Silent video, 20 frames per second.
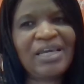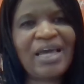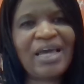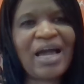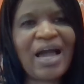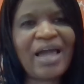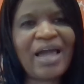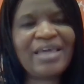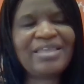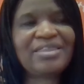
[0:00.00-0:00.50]

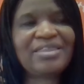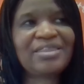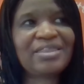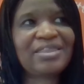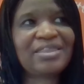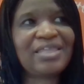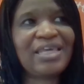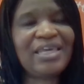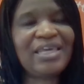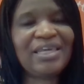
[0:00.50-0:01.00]
i
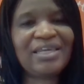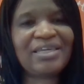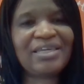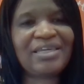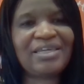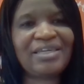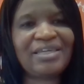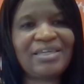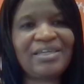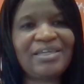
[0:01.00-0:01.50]
think
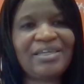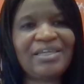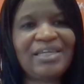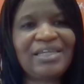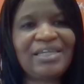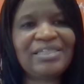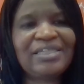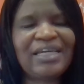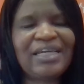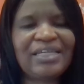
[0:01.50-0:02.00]

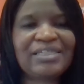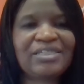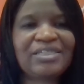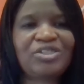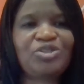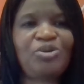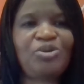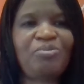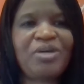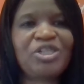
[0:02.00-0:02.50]
it has
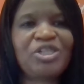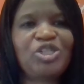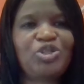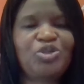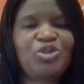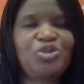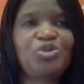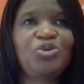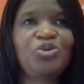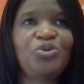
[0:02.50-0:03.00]
so much
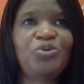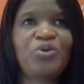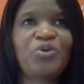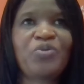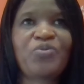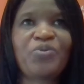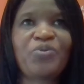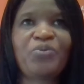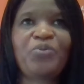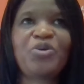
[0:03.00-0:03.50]
to do with
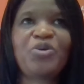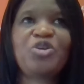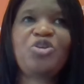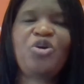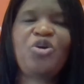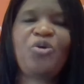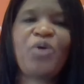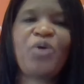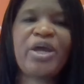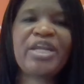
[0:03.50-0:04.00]
we
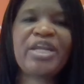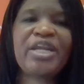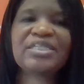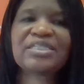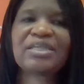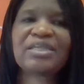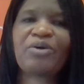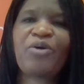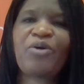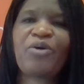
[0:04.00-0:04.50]
know when it's
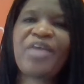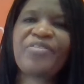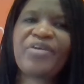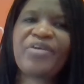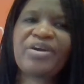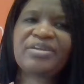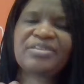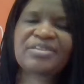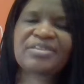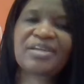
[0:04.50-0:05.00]
where
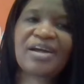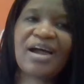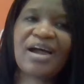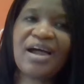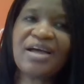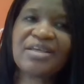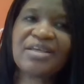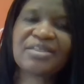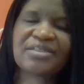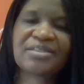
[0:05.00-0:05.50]
there is
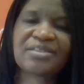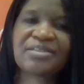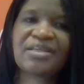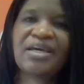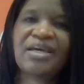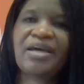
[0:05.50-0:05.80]
cars